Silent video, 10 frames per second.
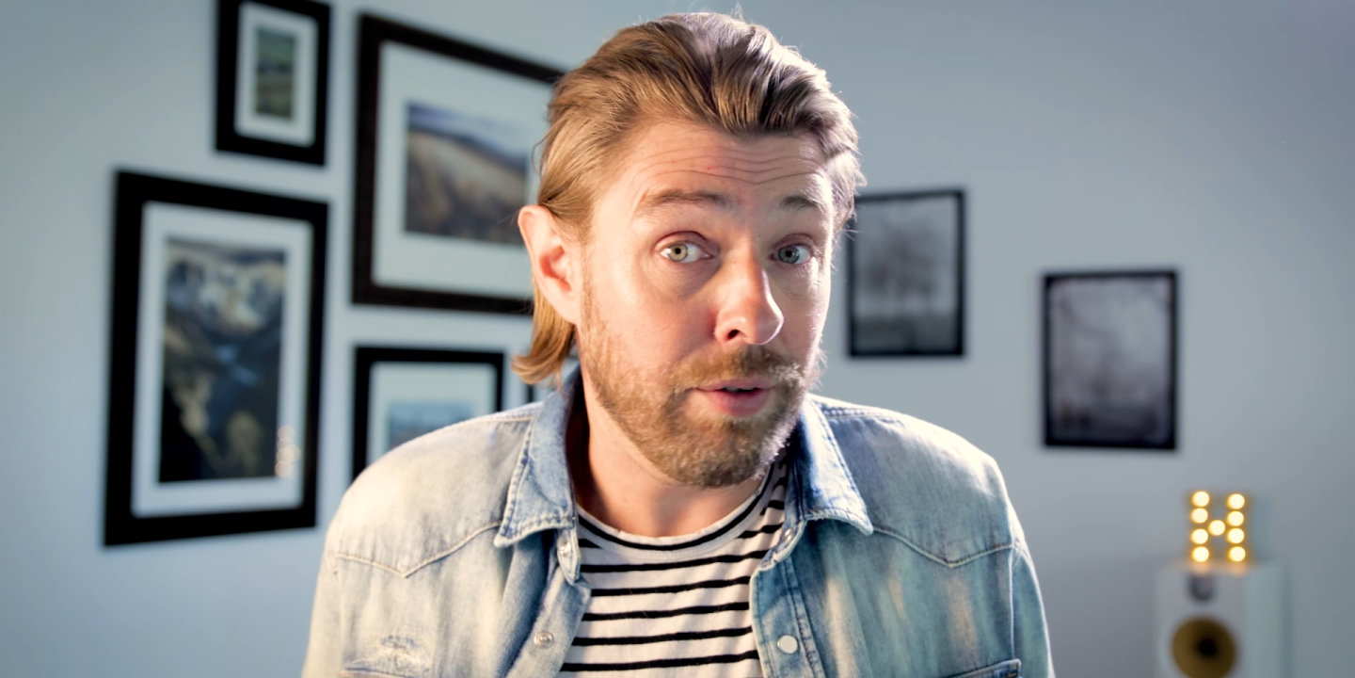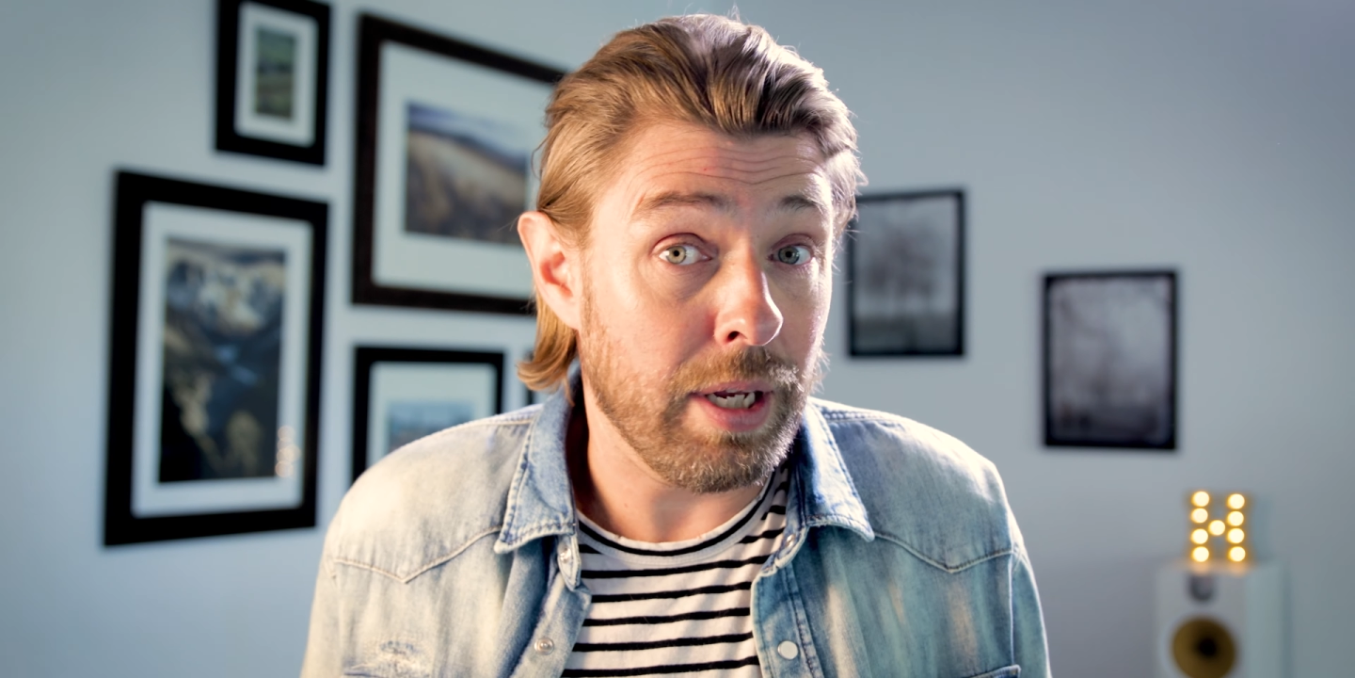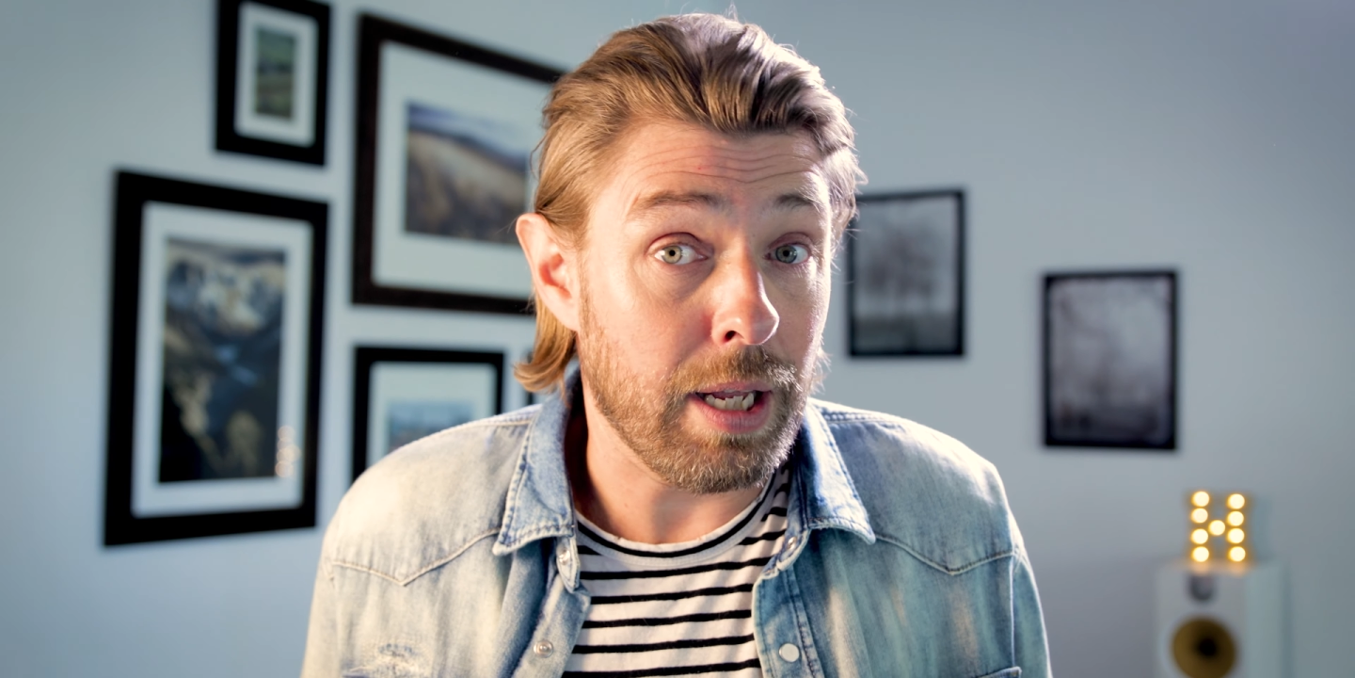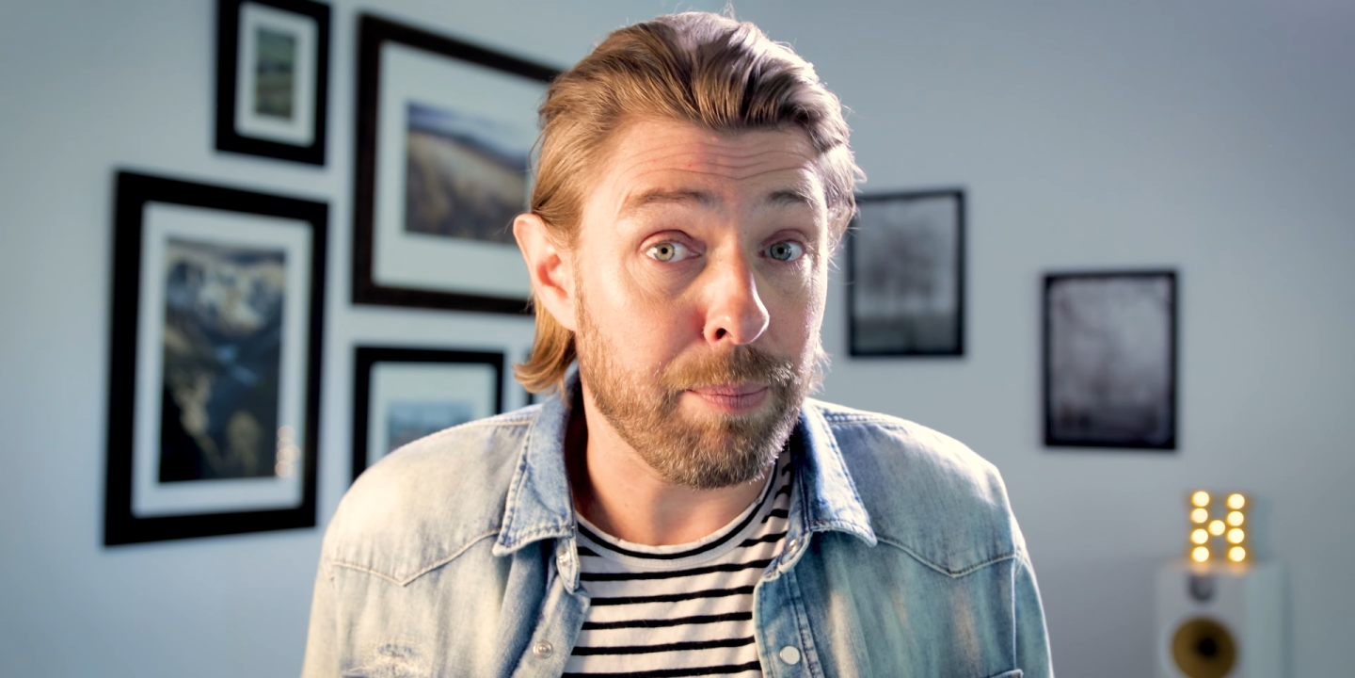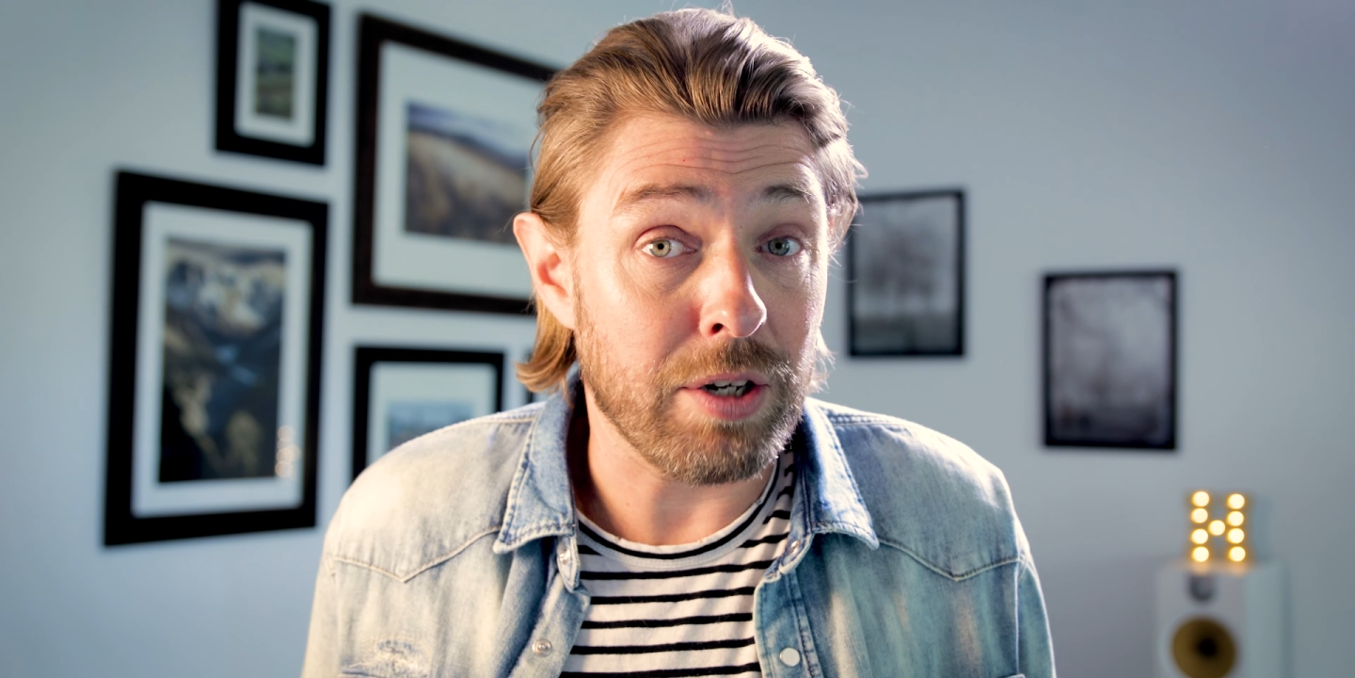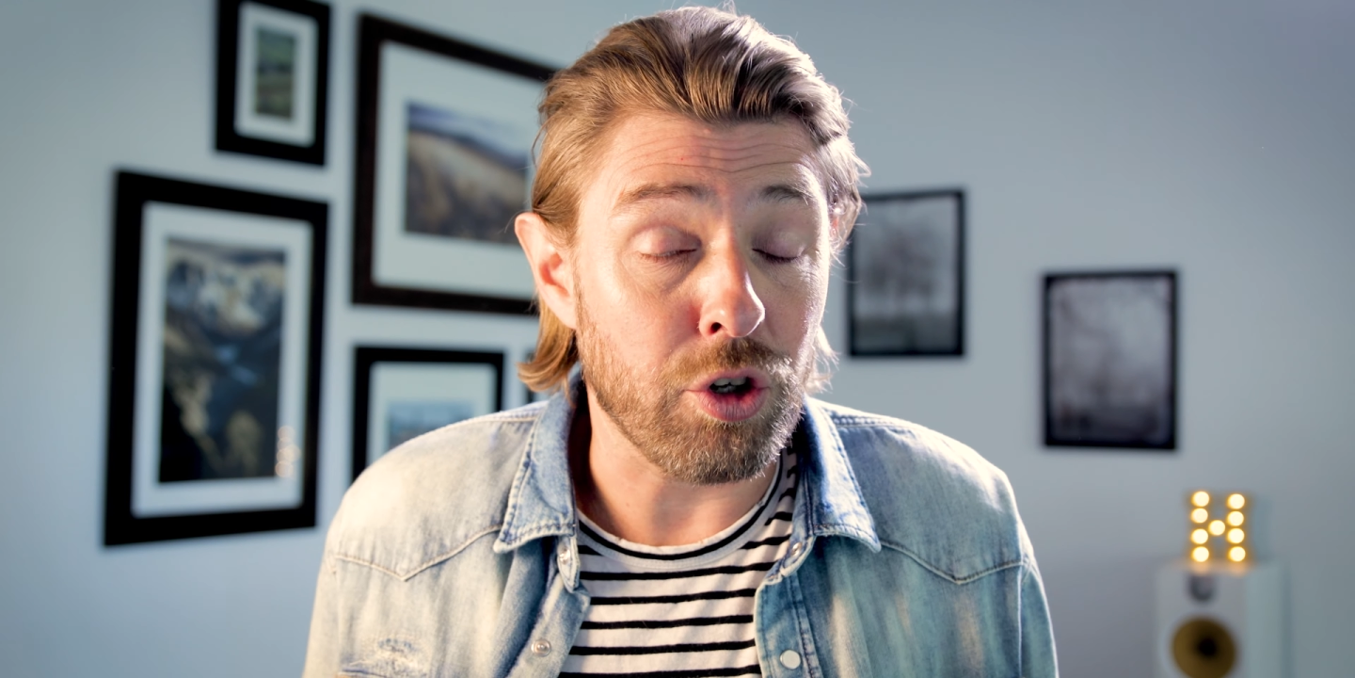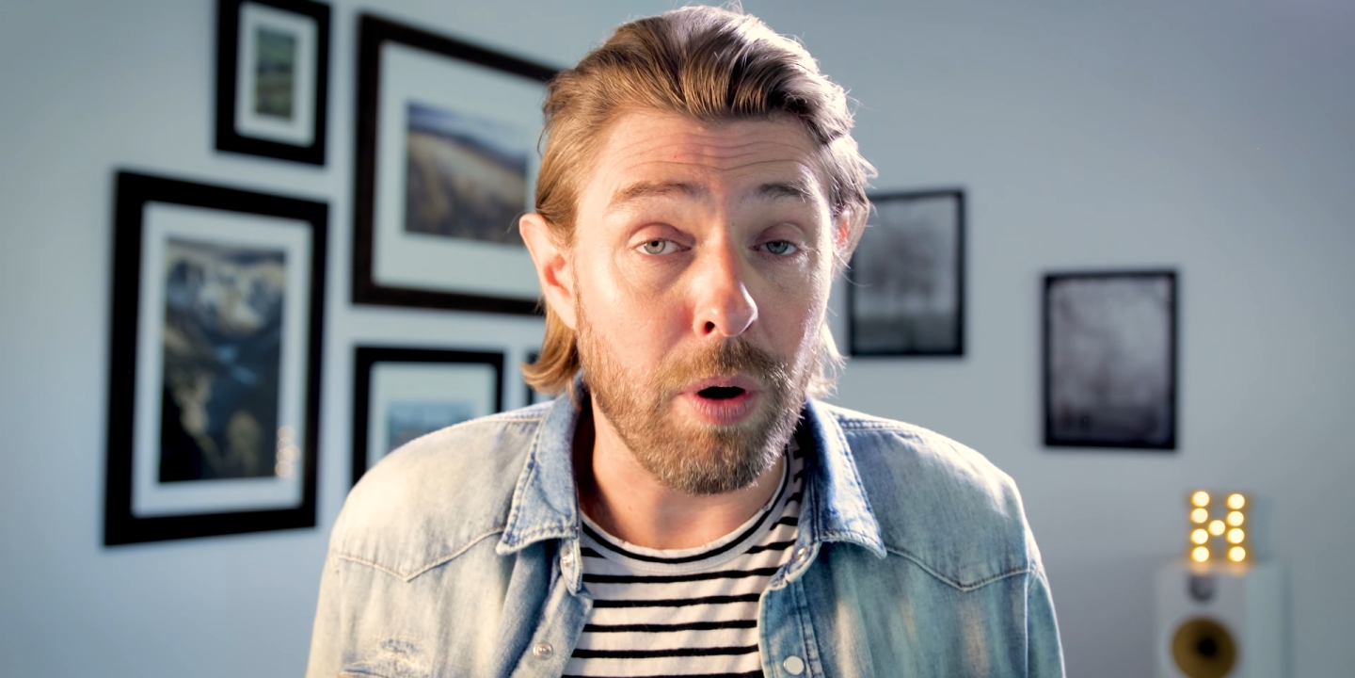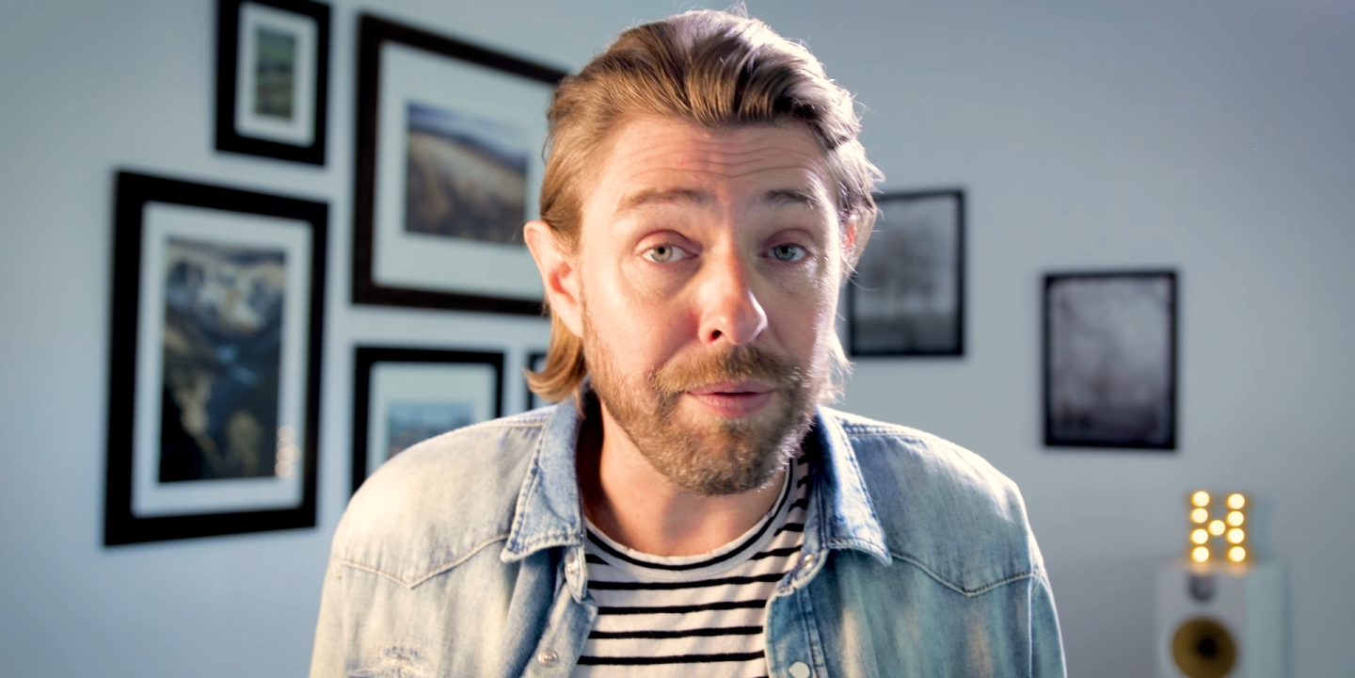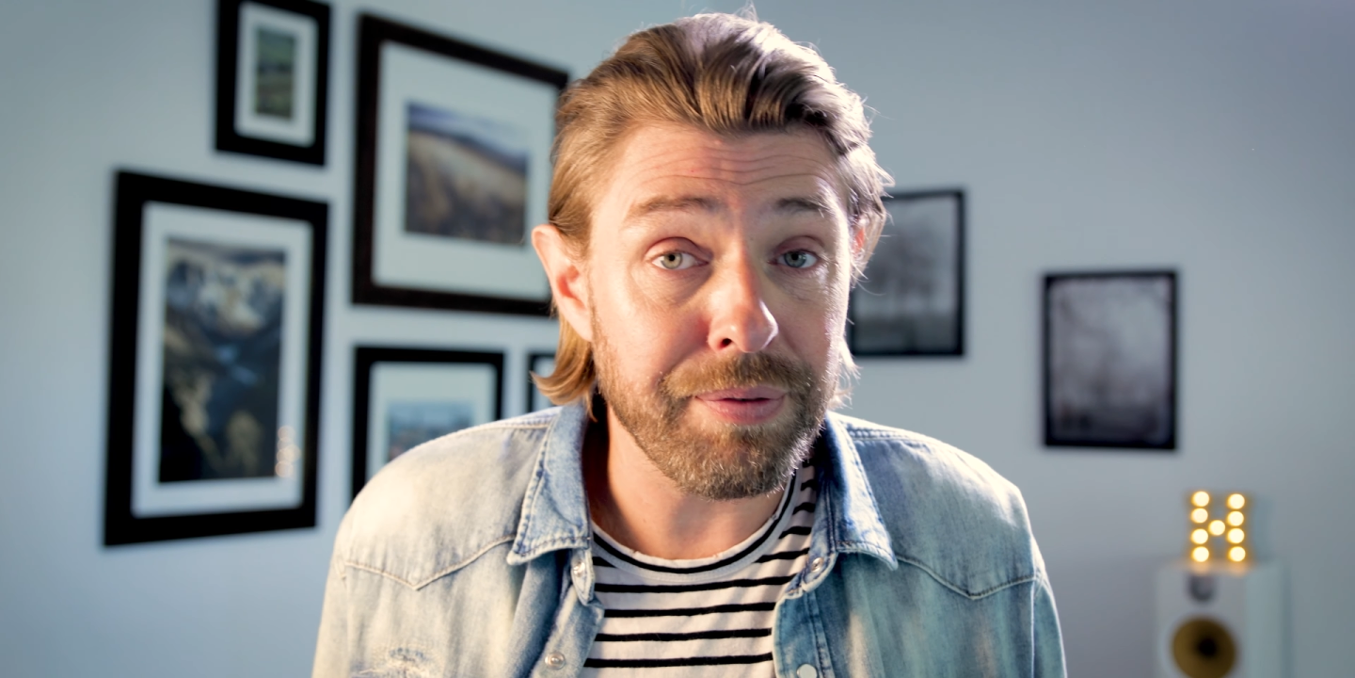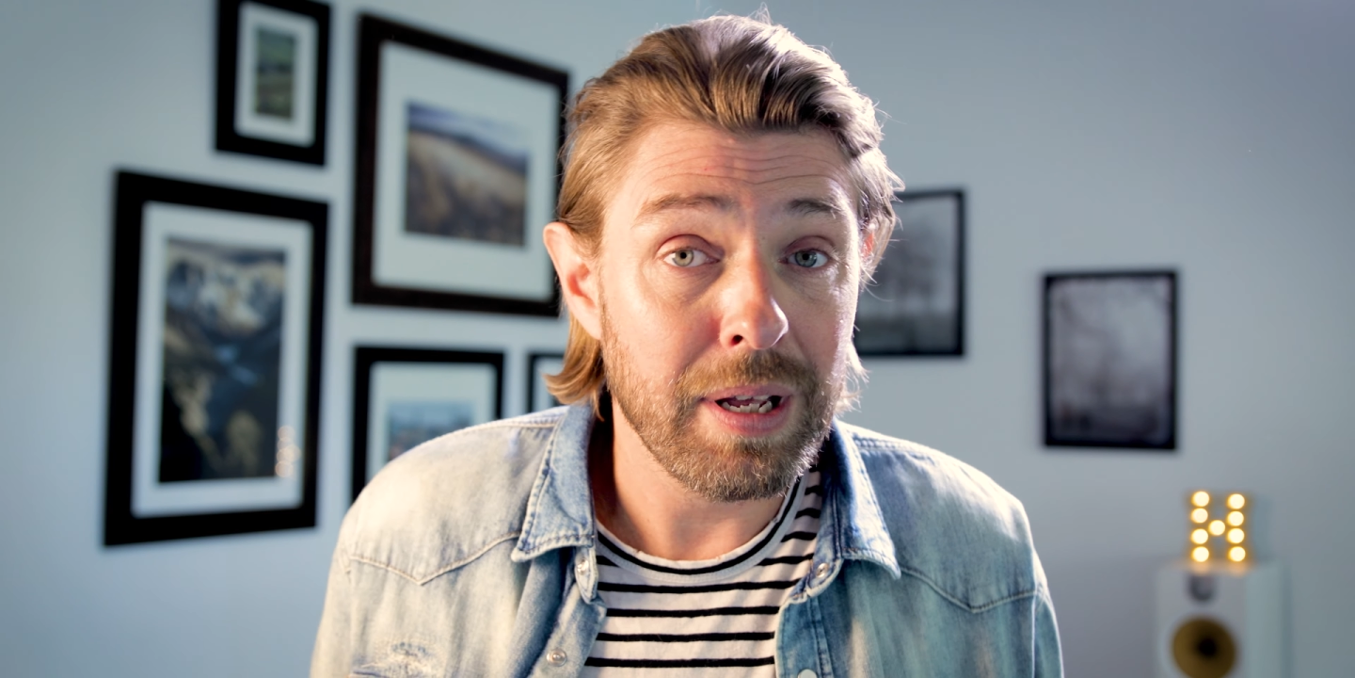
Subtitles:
taking a picture of.